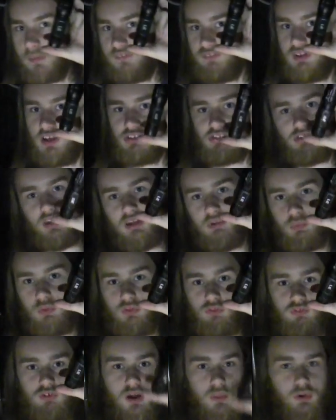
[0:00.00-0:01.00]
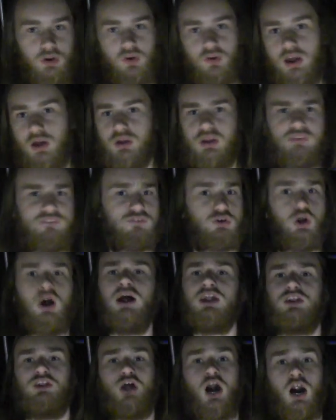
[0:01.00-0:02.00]
of flashlight with rubber around it for
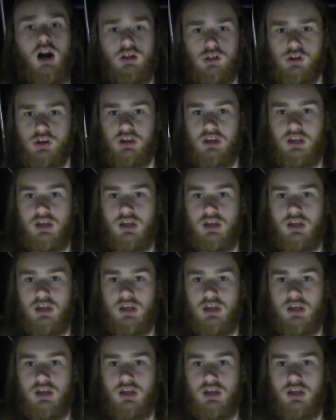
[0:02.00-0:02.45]
$1.